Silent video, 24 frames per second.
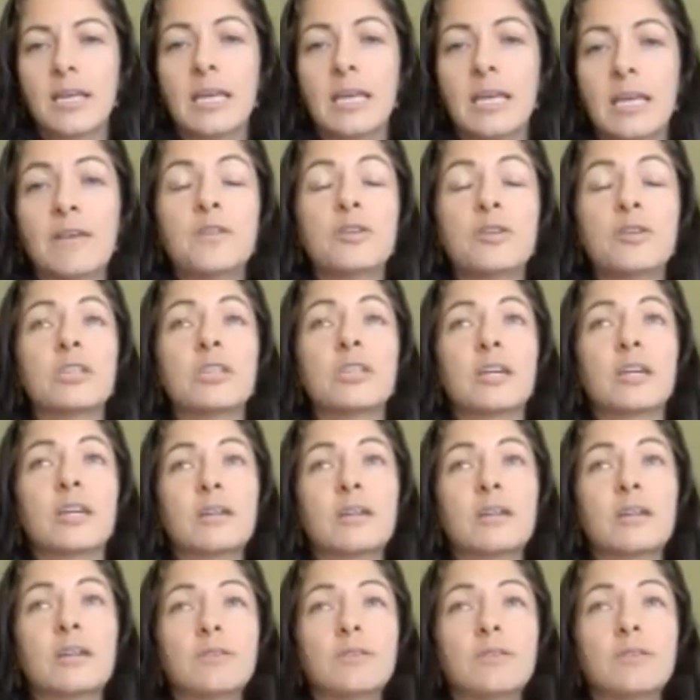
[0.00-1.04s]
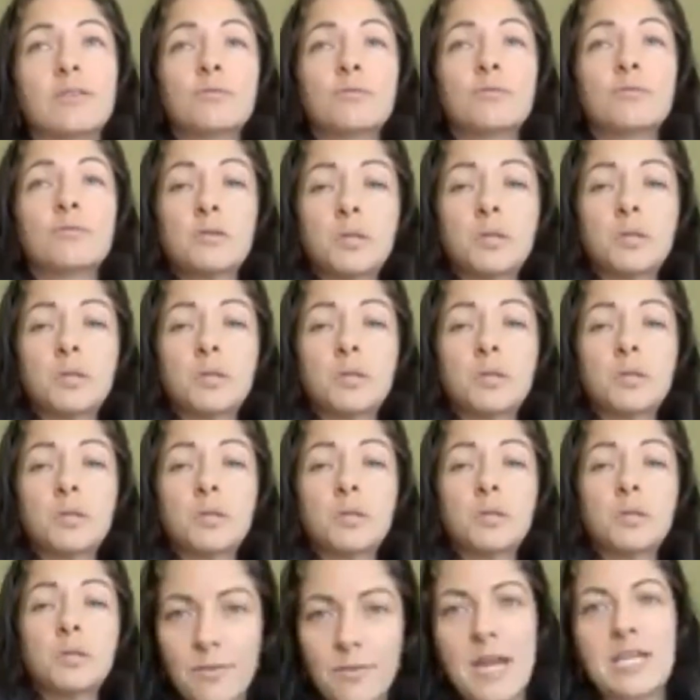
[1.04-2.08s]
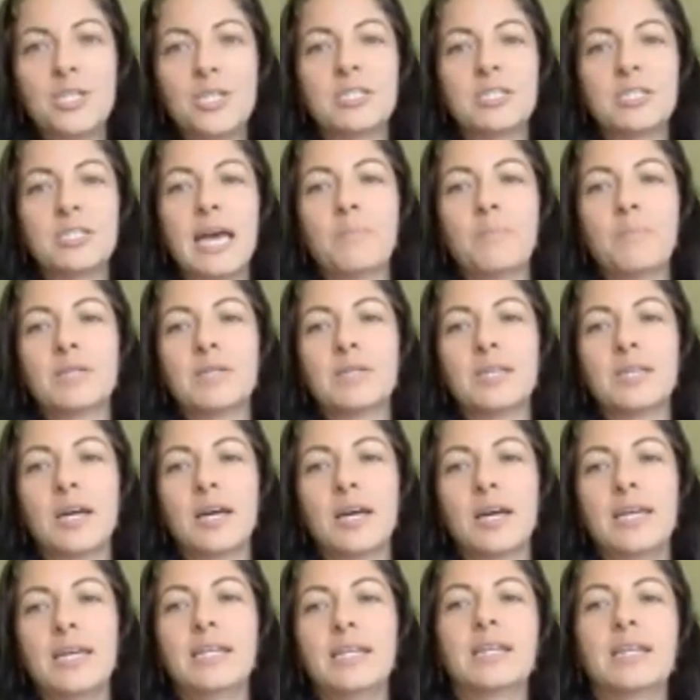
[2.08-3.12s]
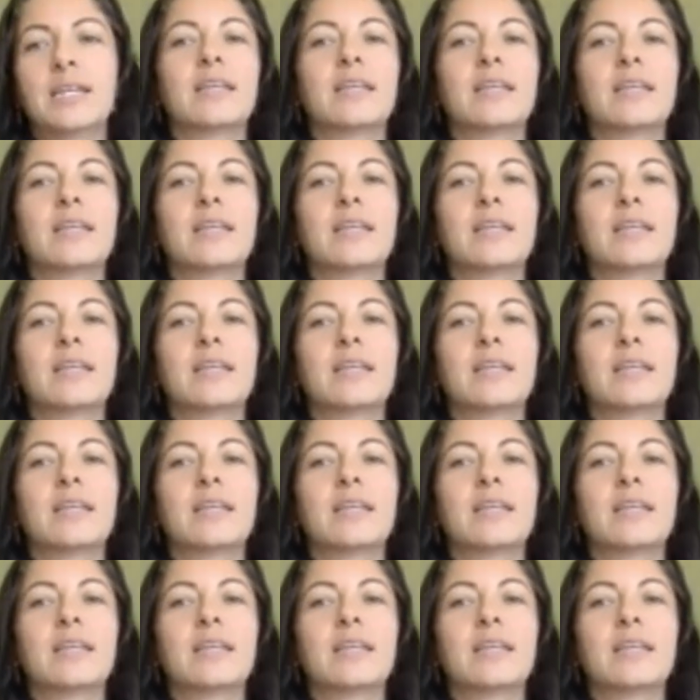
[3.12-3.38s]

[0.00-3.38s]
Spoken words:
If there's like a really voracious appetite,